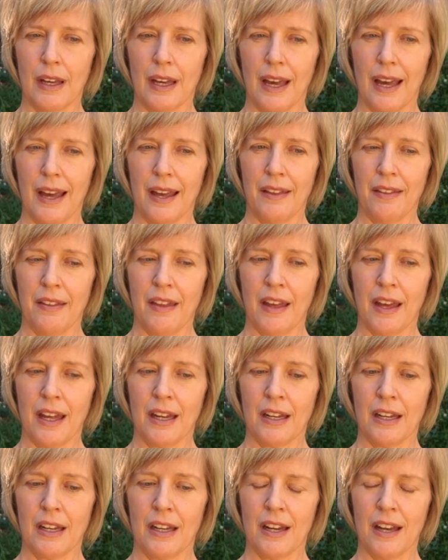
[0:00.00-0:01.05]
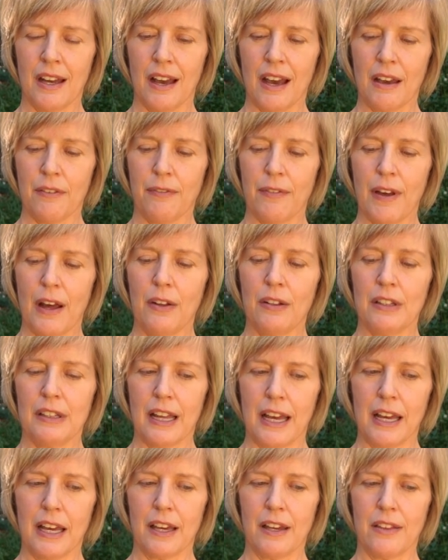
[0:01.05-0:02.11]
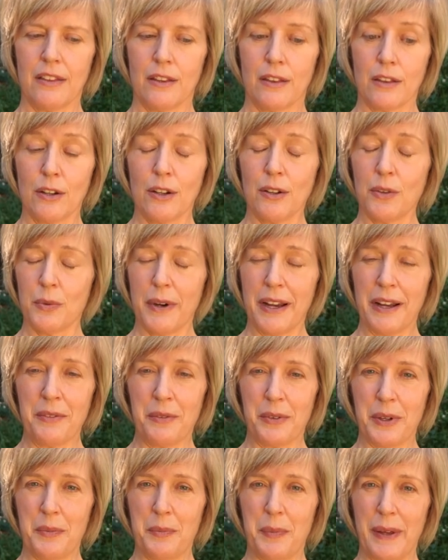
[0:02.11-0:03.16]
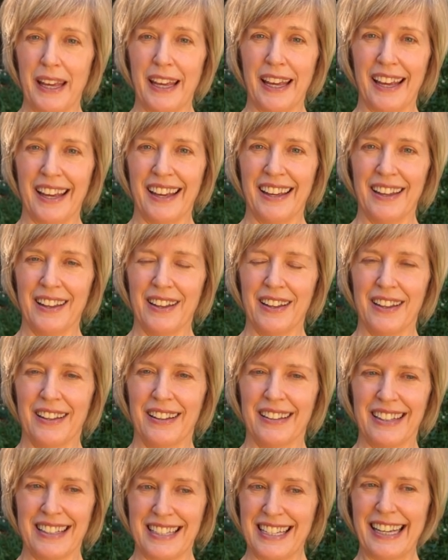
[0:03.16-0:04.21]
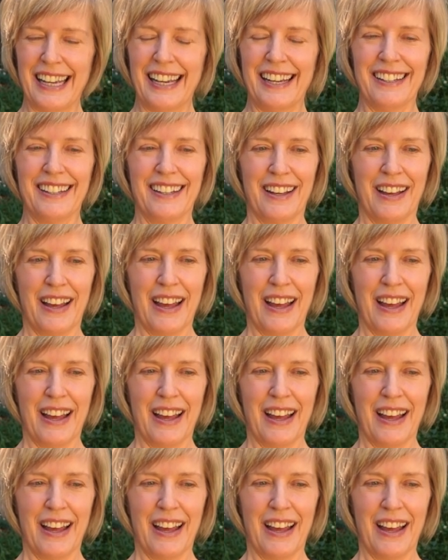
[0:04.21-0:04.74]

And then I felt like the third one would be the ticket.